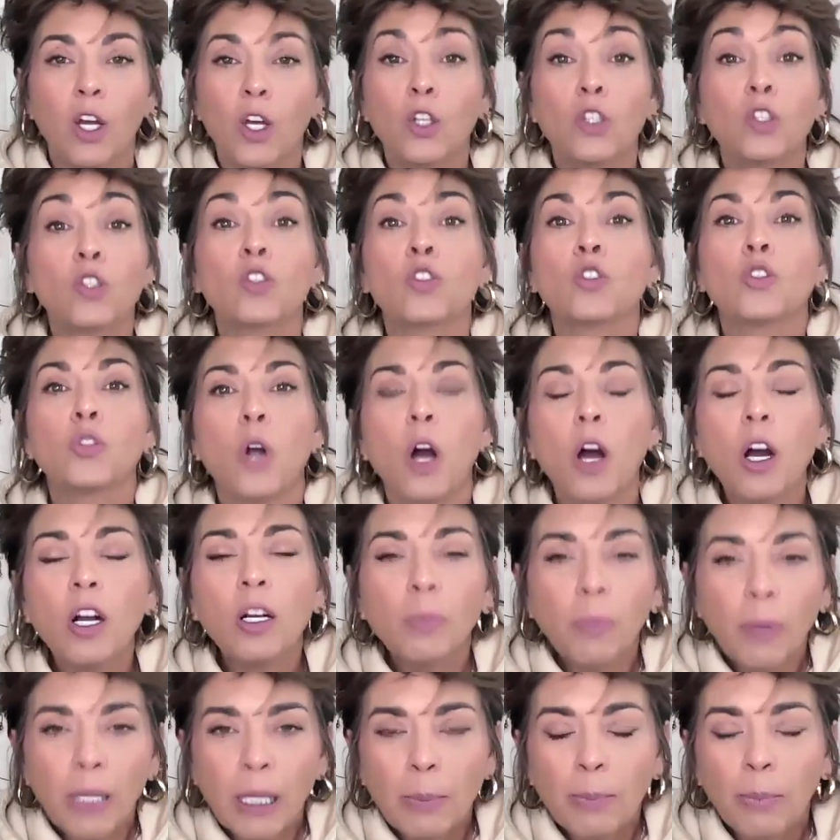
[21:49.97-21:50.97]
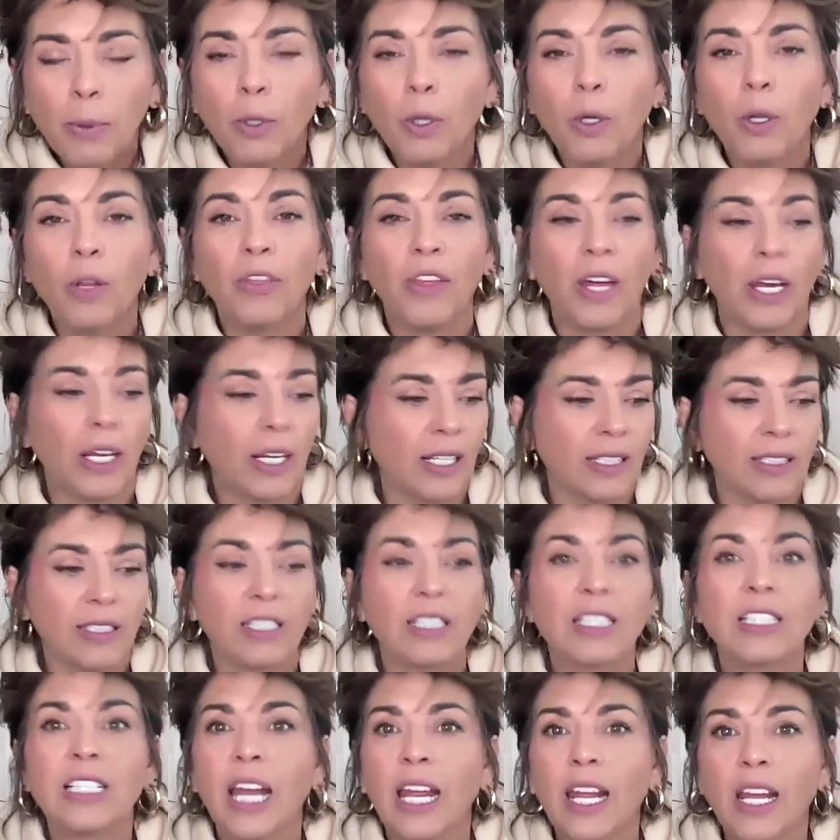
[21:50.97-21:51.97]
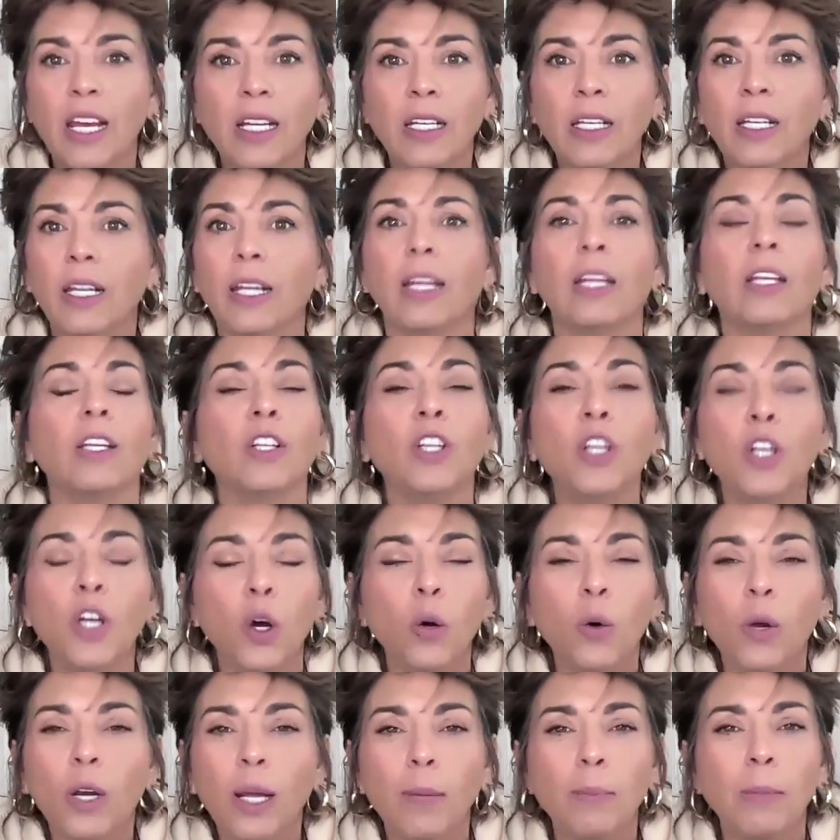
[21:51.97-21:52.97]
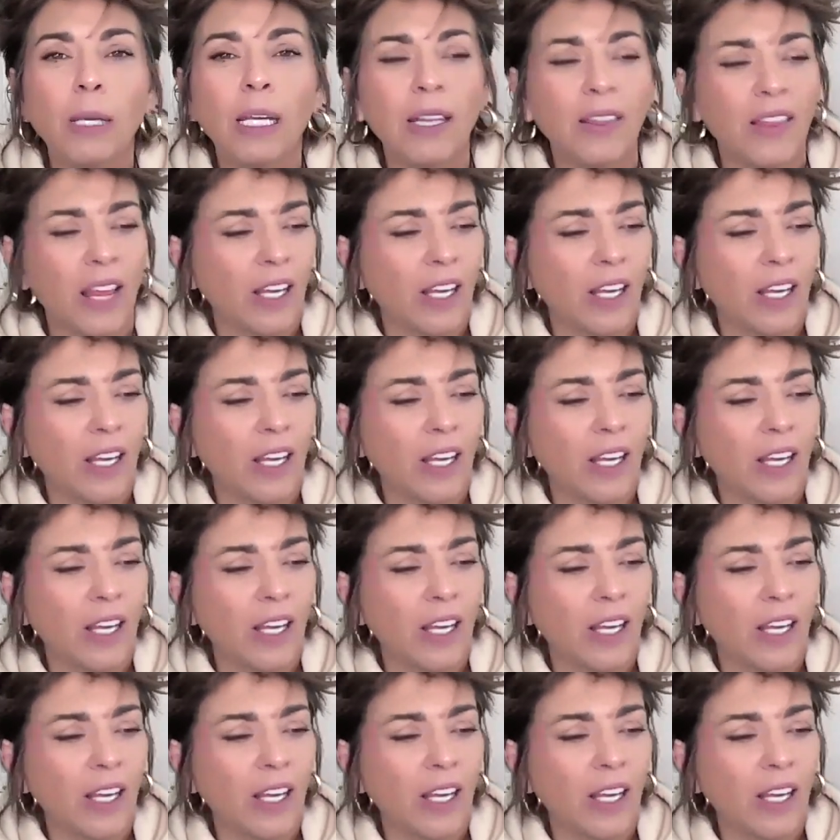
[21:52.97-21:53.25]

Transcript: strong people that can stand in, you know what I mean?